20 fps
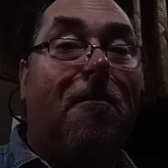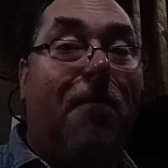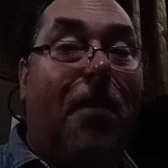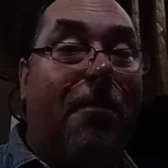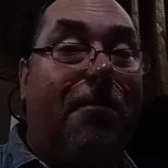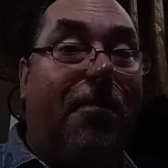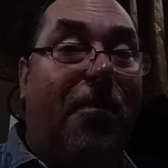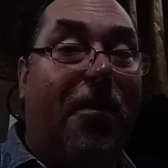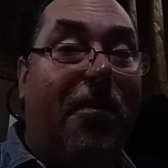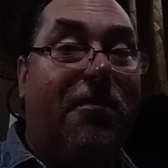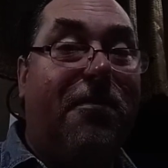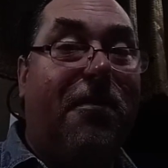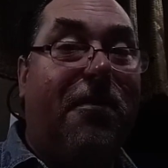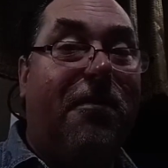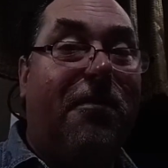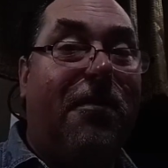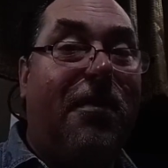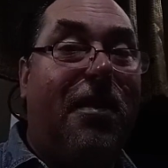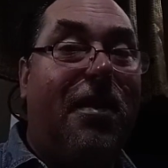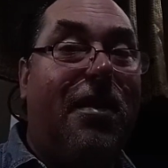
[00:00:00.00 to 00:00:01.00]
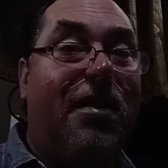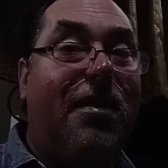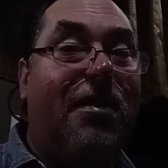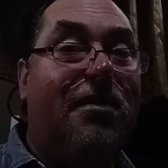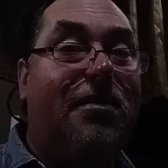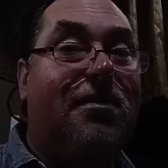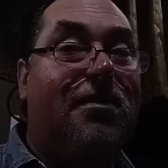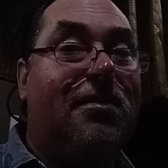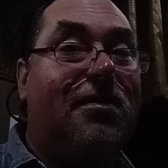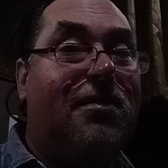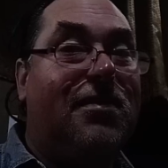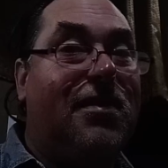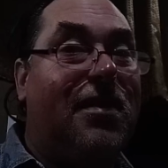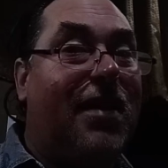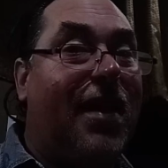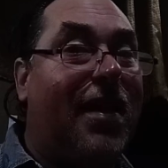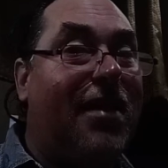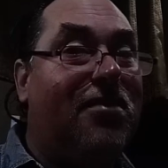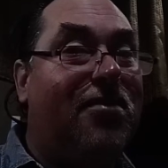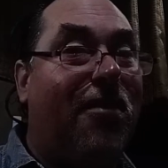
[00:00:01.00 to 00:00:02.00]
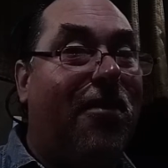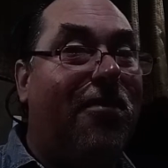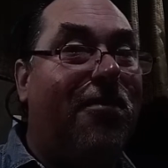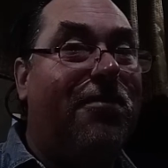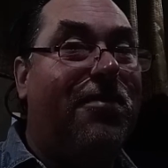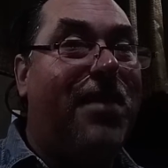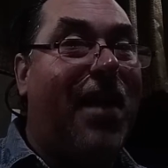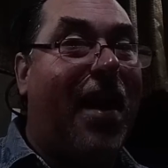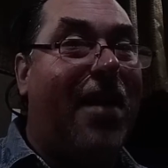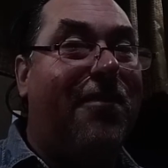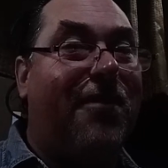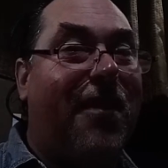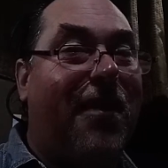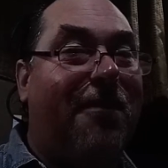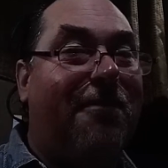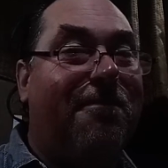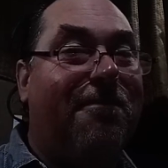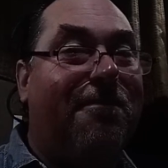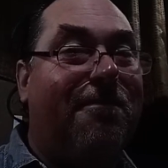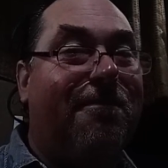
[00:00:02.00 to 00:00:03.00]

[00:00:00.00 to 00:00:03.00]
My partner today's her Saturday.